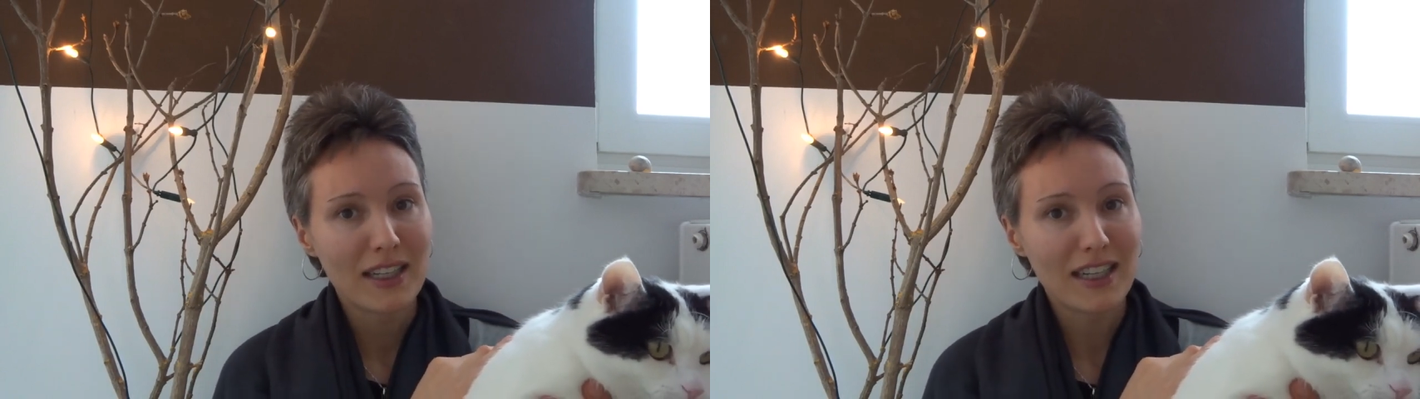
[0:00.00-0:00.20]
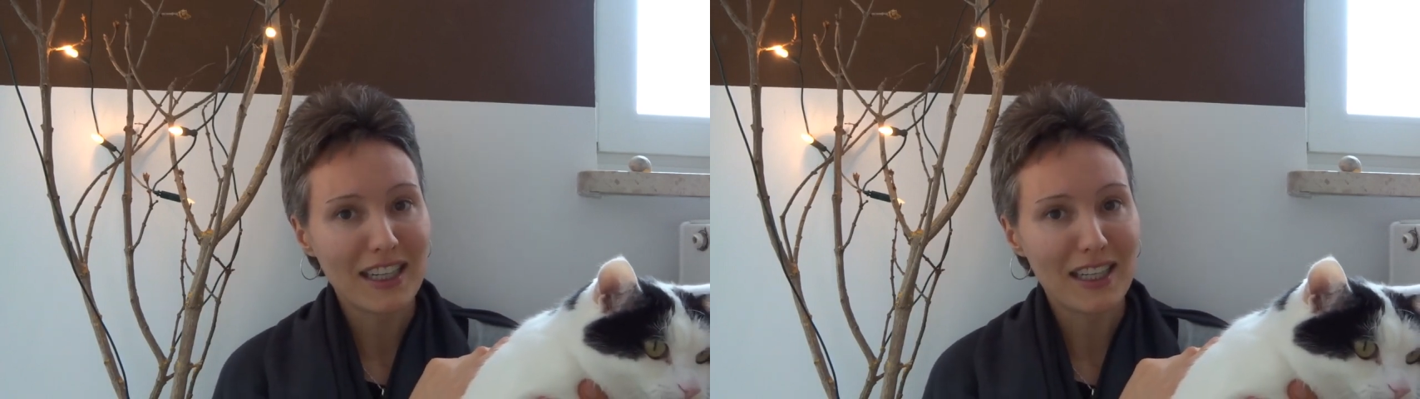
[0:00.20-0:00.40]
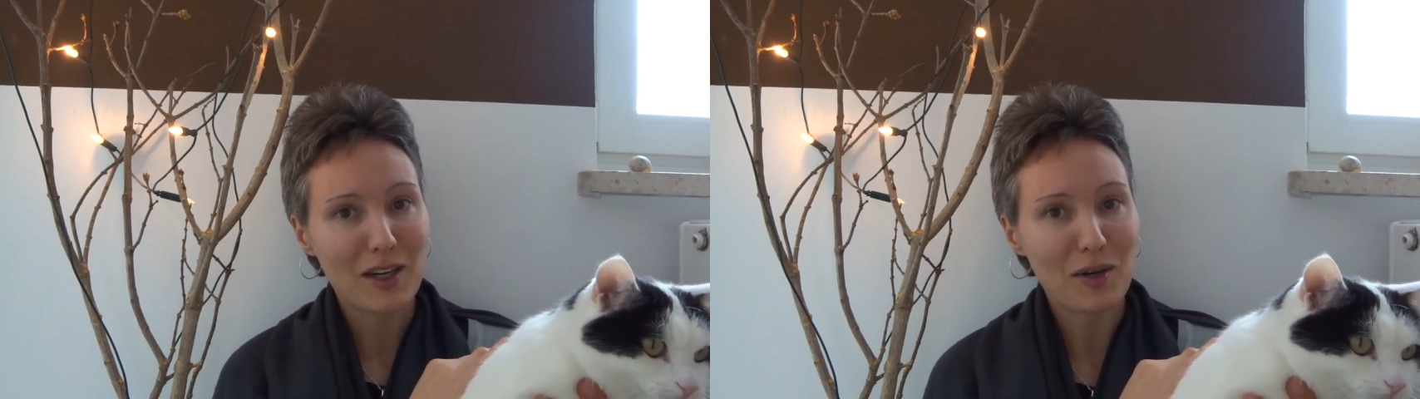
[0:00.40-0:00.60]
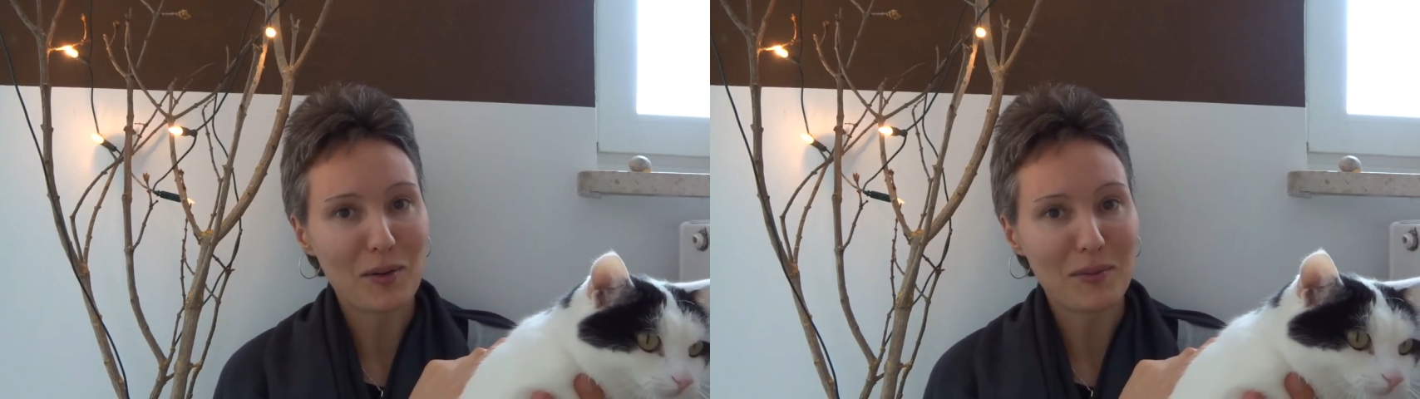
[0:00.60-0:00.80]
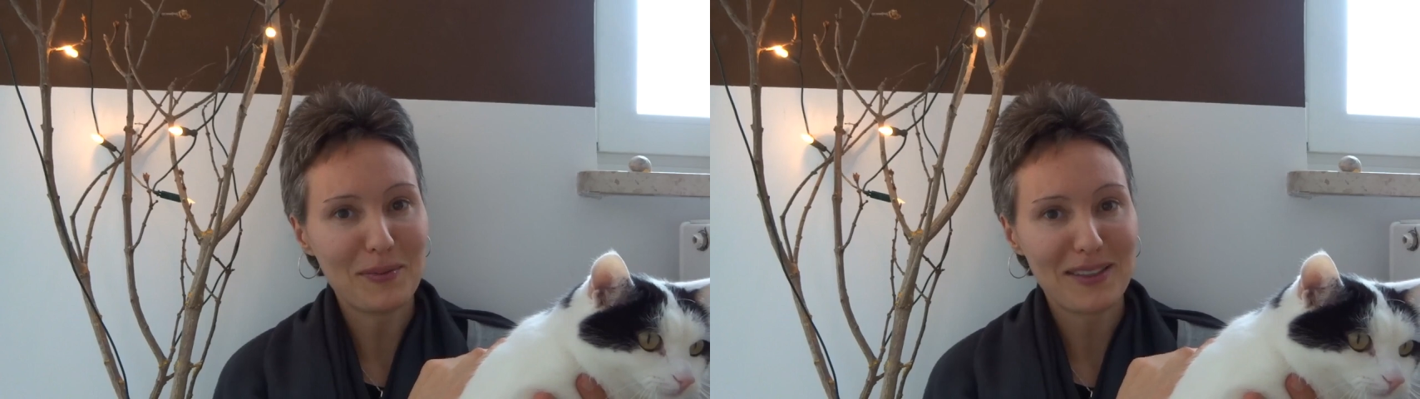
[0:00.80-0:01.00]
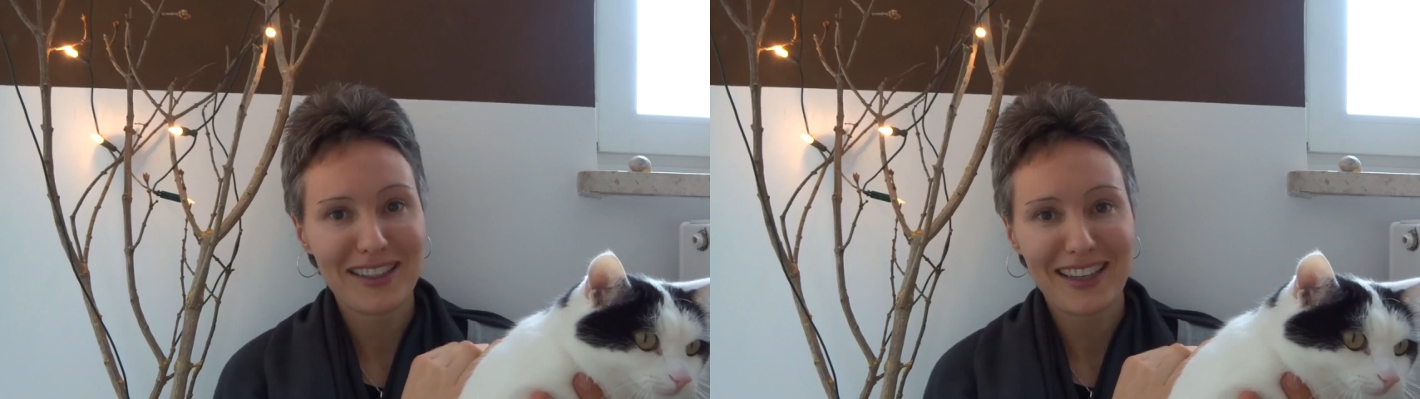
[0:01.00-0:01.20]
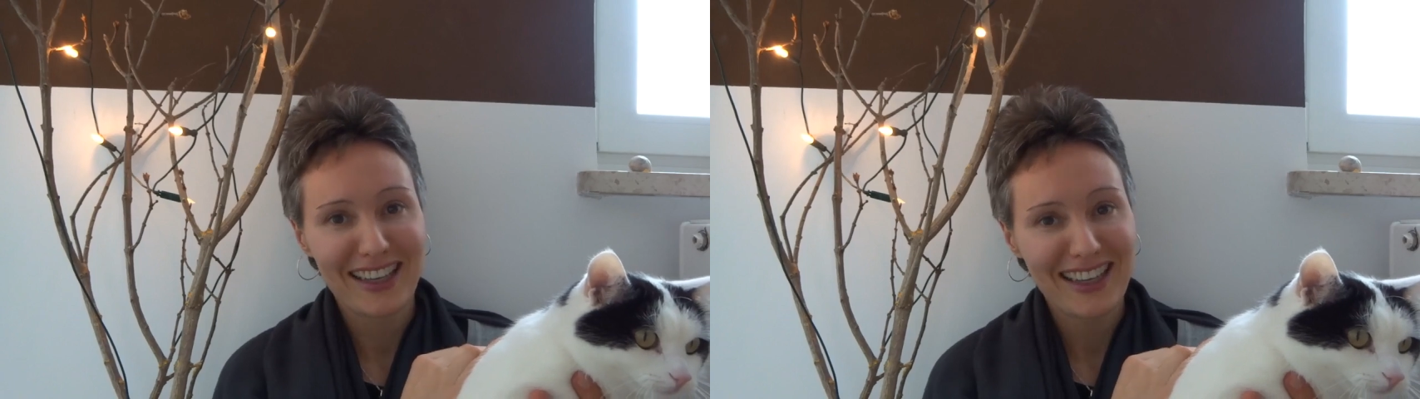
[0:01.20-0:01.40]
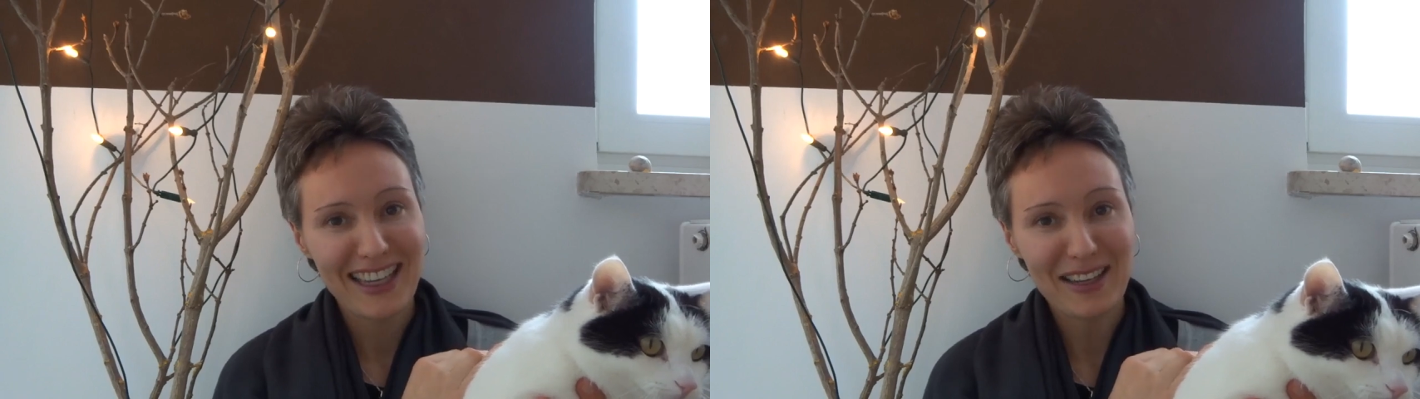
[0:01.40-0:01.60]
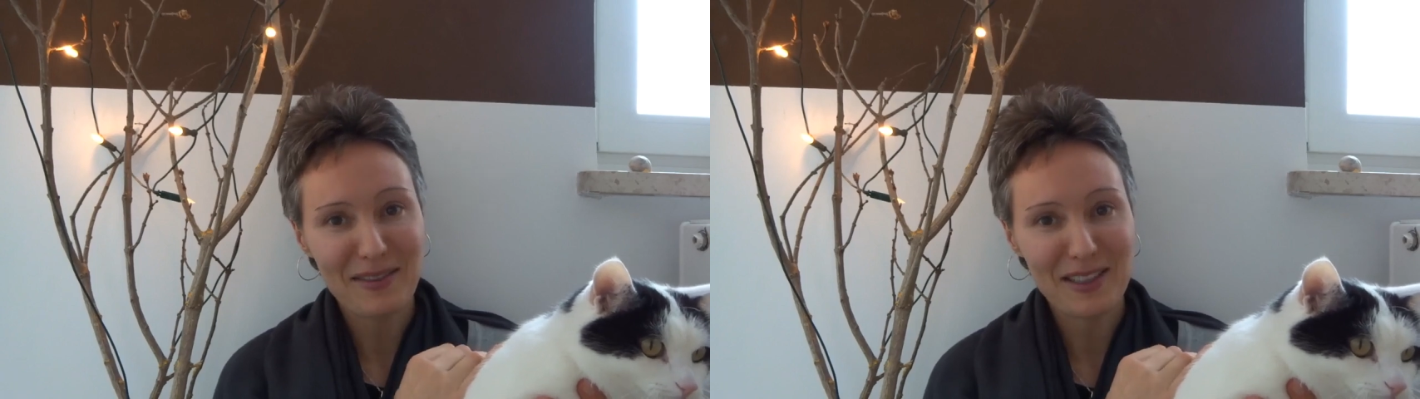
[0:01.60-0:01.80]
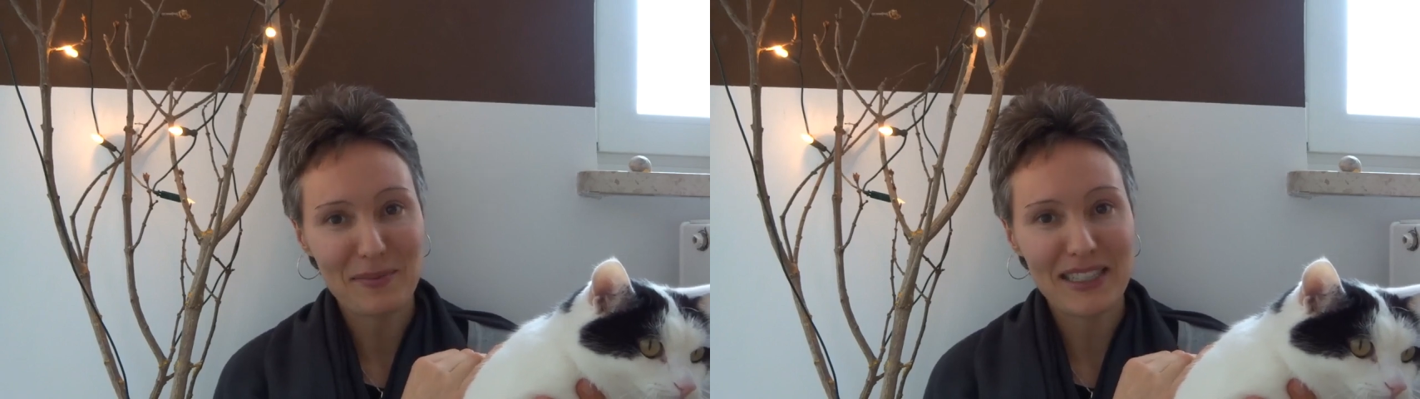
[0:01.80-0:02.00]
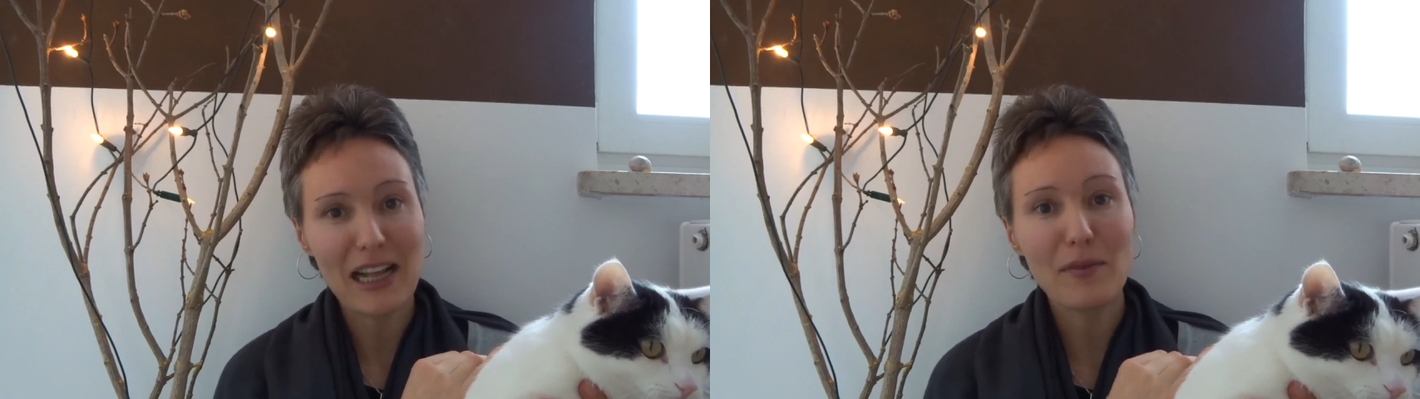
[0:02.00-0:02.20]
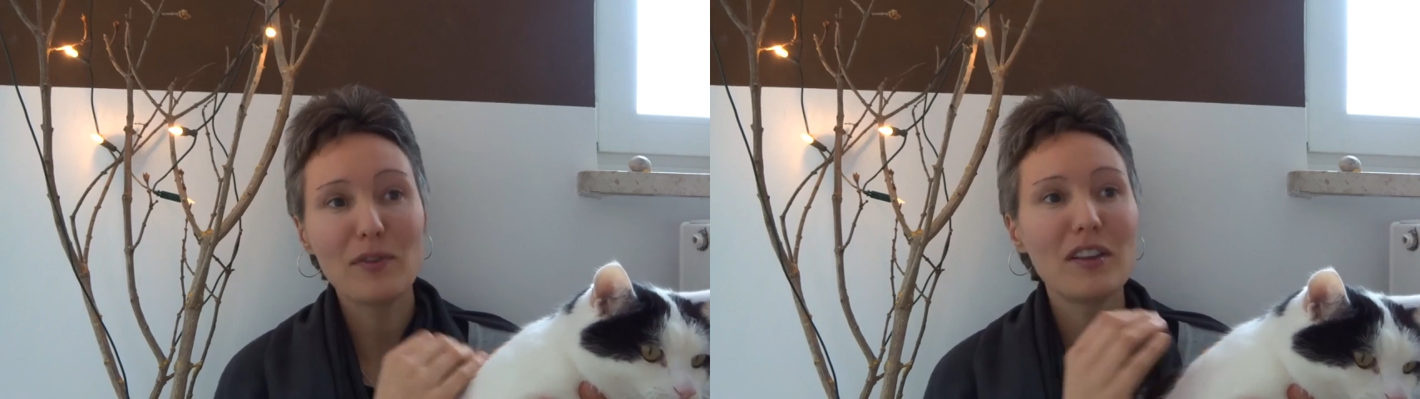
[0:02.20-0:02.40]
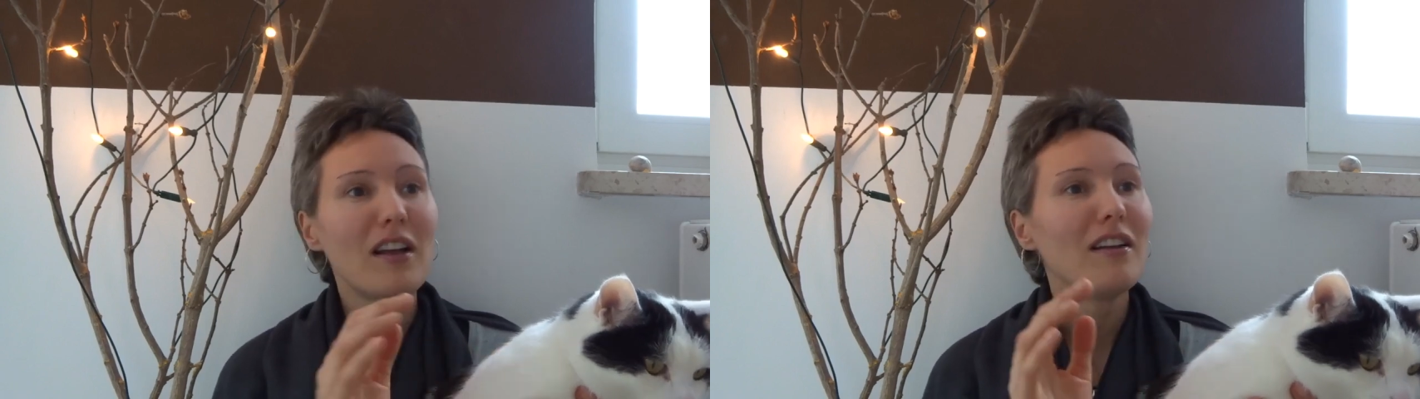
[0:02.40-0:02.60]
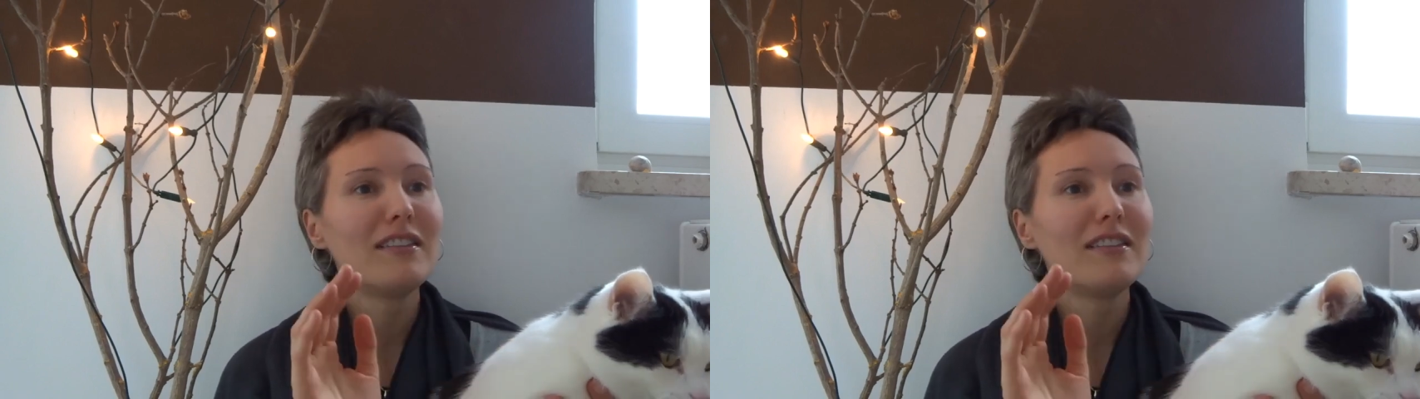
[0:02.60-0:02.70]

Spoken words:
I hope it was a bit helpful.